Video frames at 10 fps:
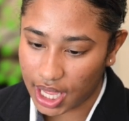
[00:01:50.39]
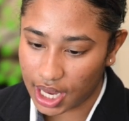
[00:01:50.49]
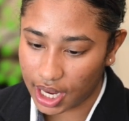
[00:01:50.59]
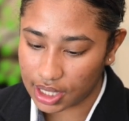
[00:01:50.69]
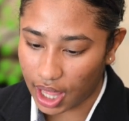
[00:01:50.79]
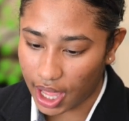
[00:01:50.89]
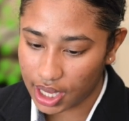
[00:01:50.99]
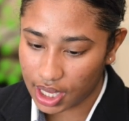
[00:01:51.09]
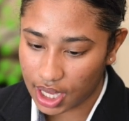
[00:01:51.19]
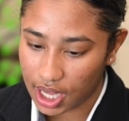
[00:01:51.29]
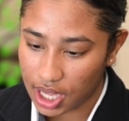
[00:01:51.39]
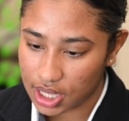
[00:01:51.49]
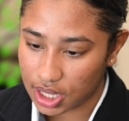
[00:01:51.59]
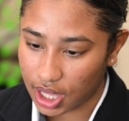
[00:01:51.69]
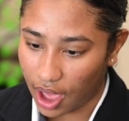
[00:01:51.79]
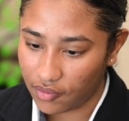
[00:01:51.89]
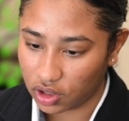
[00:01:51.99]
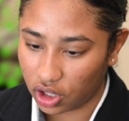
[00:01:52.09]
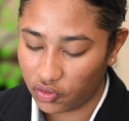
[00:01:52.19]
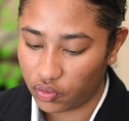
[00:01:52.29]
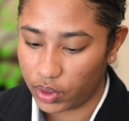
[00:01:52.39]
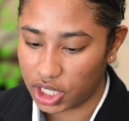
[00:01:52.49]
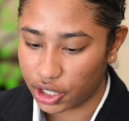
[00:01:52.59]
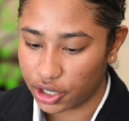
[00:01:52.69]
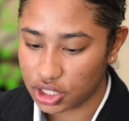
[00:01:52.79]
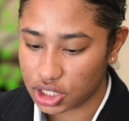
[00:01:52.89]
and I like that they have a lot of windows